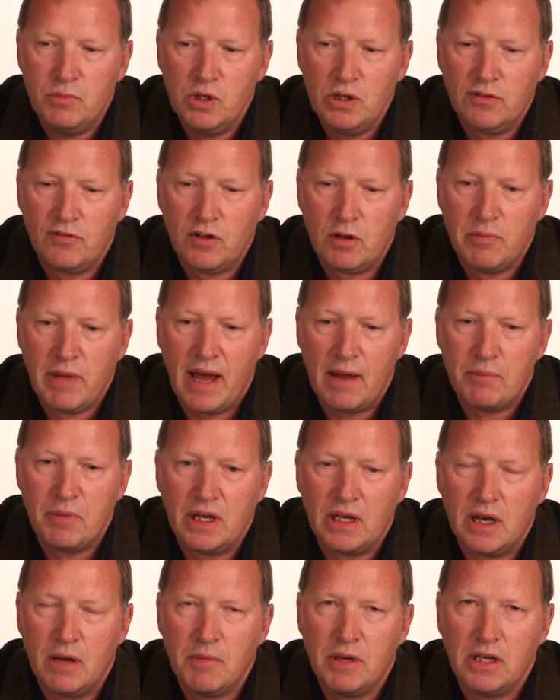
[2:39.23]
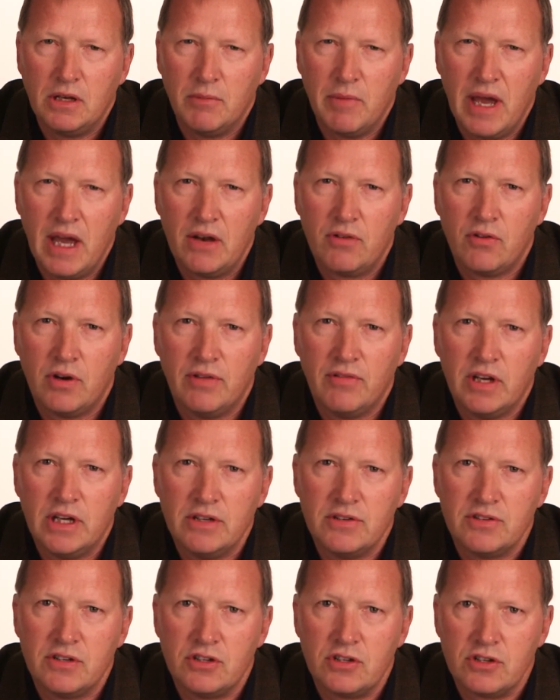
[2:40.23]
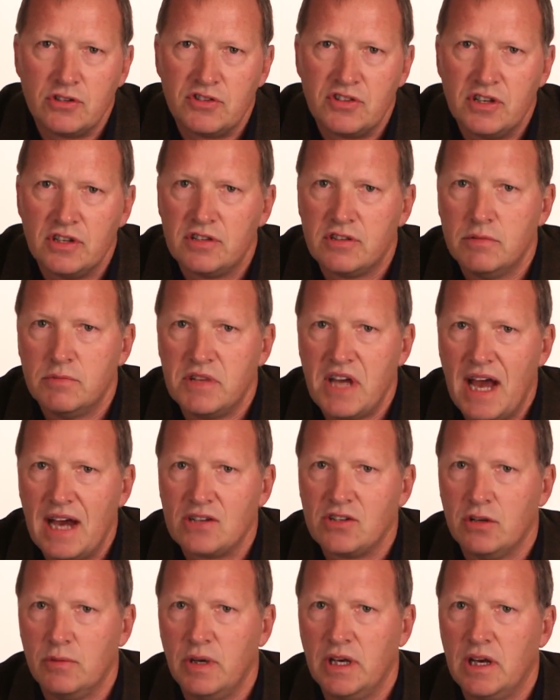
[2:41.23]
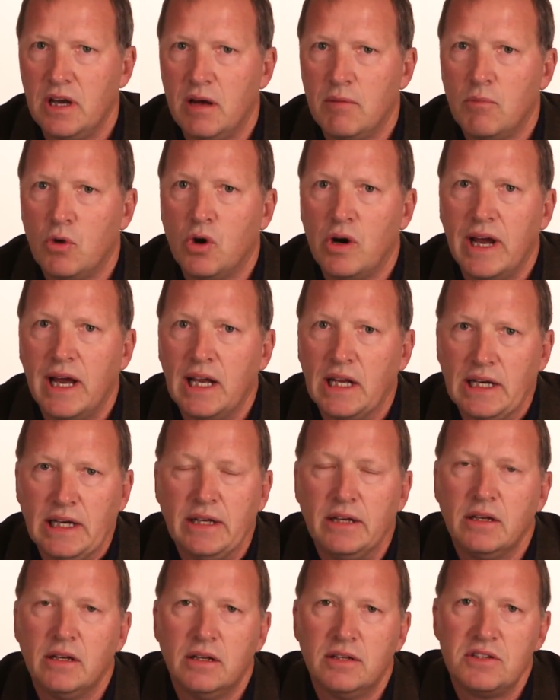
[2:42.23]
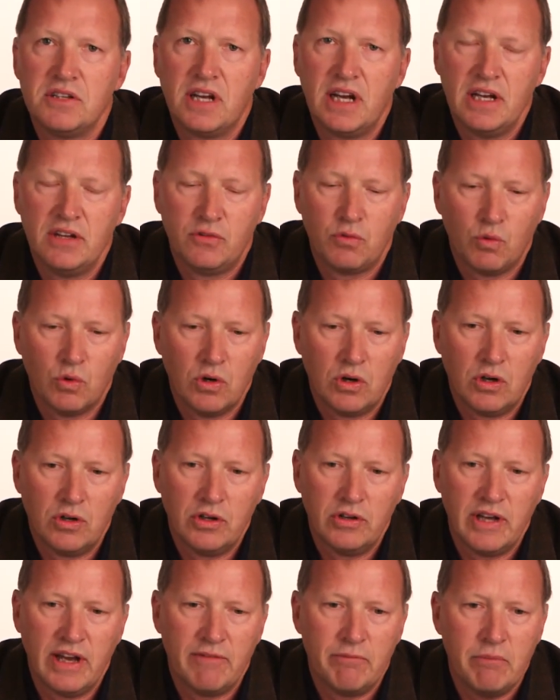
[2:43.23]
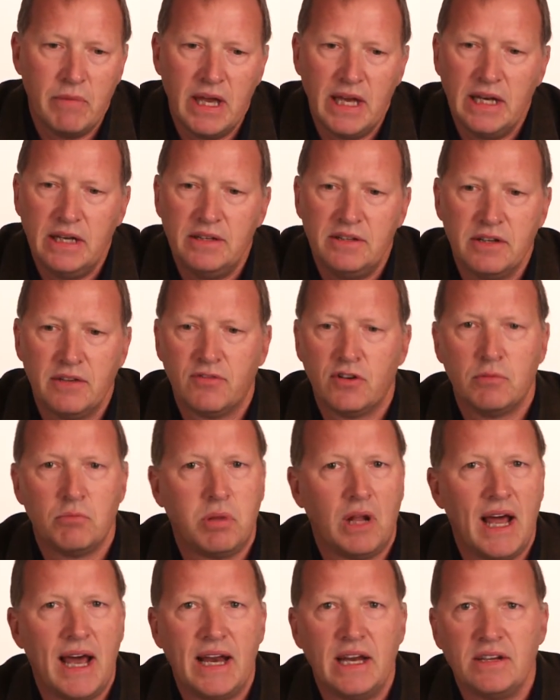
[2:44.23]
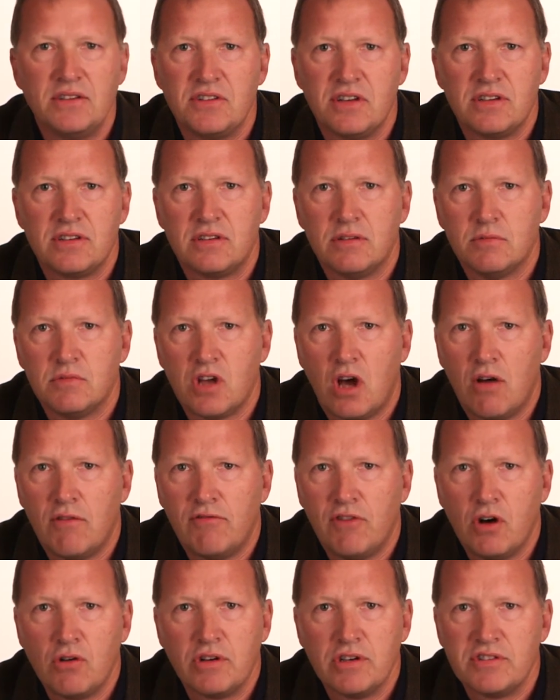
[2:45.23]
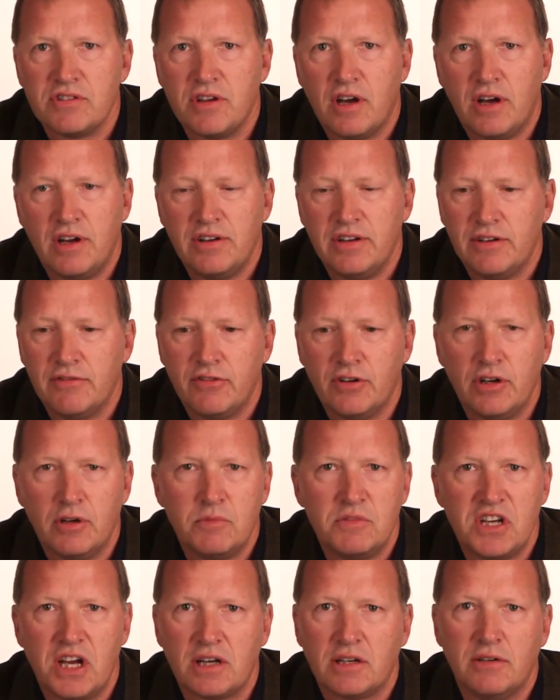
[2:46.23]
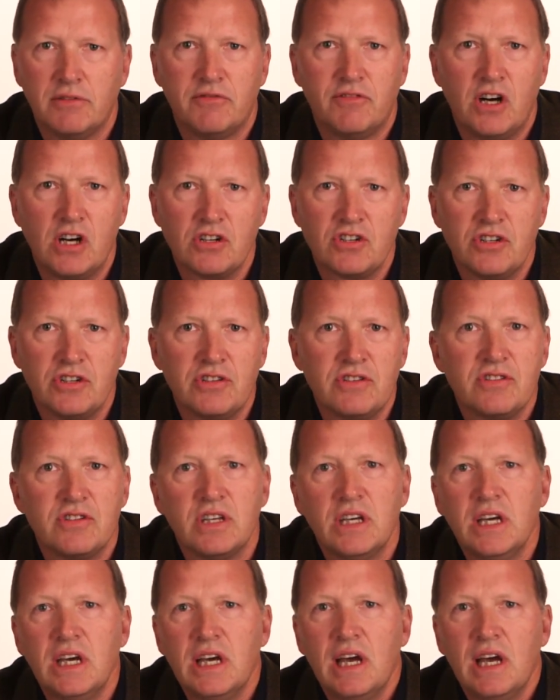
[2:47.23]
beautiful about becoming demand-driven is that your systems actually become more elegant. In today's world, you have many different planning systems, all focused on different objective functions.